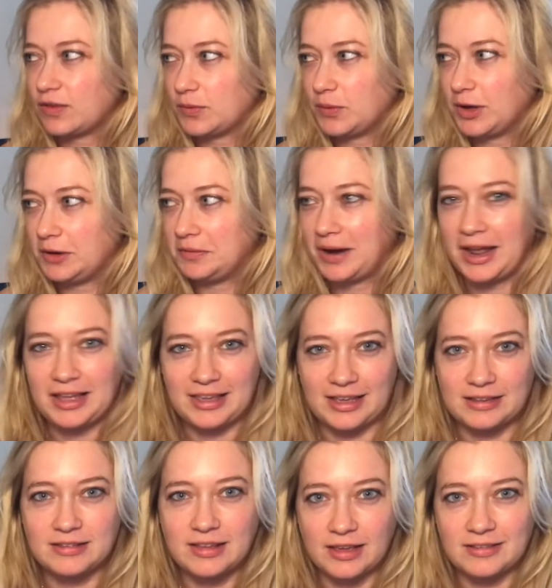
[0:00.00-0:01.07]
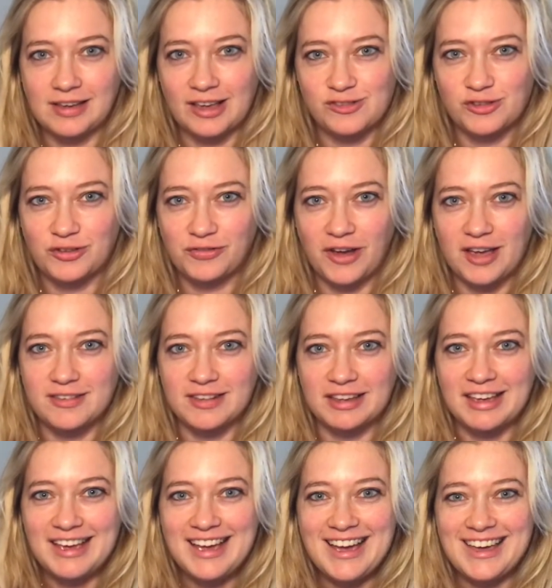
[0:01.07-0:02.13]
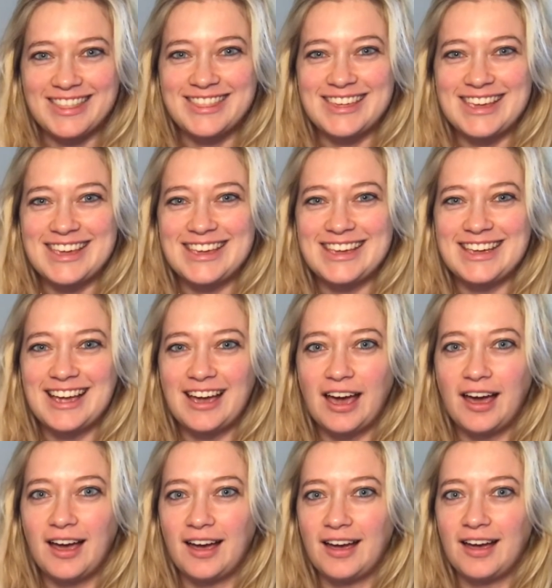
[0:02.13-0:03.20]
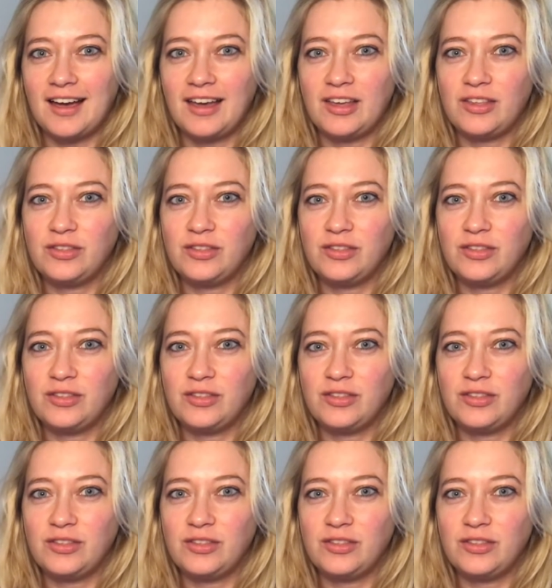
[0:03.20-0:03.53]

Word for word: a word, right? Cat catastrophizing. The uh,